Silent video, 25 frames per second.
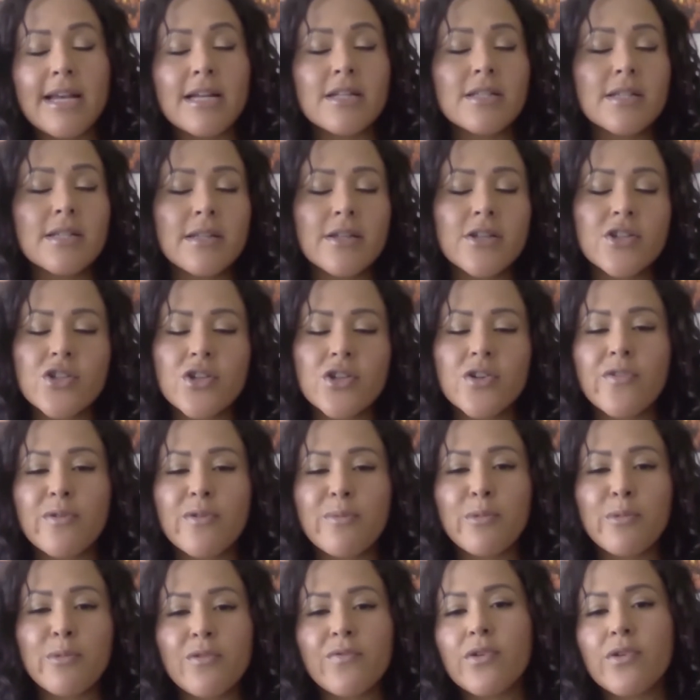cancellation of
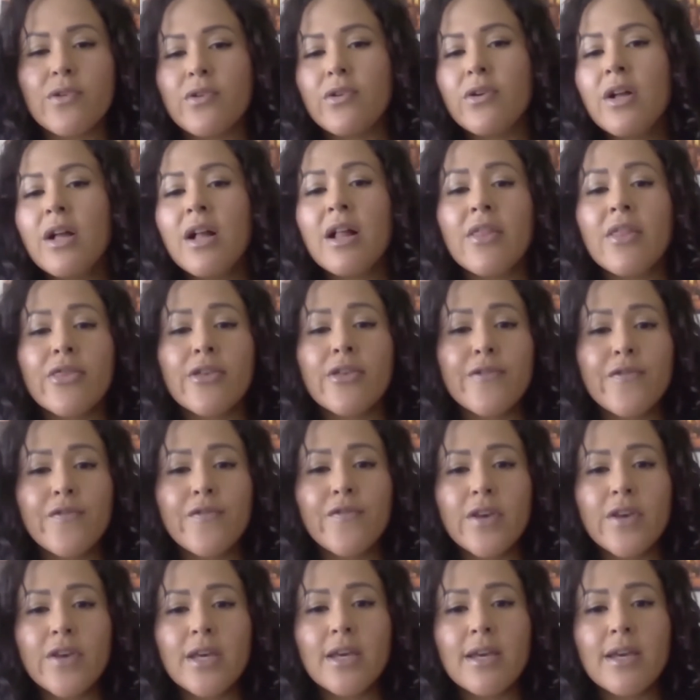removal, the
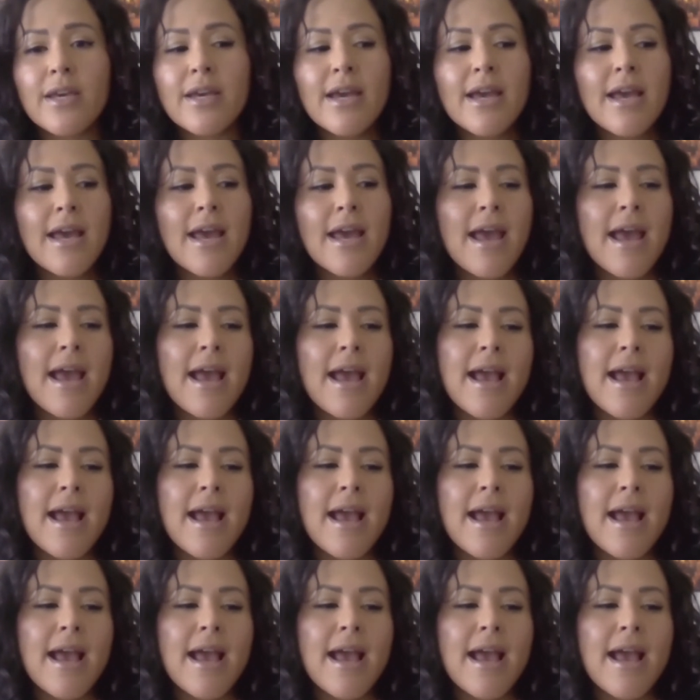fee,